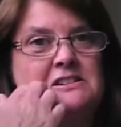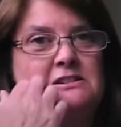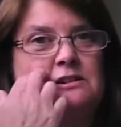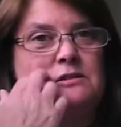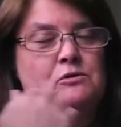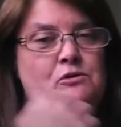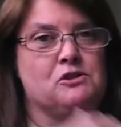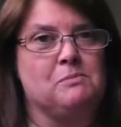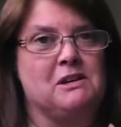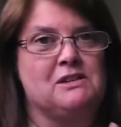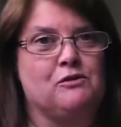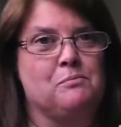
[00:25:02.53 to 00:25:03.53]
to the outdoor
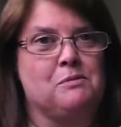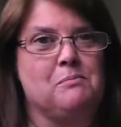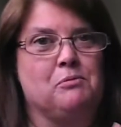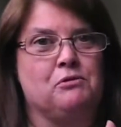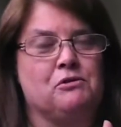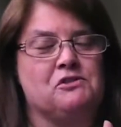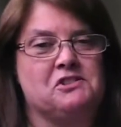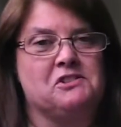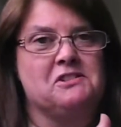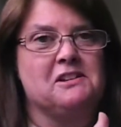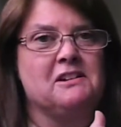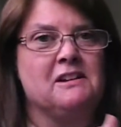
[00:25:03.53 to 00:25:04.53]
space for people who are
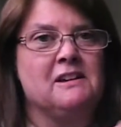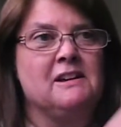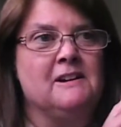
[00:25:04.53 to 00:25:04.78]
sitting,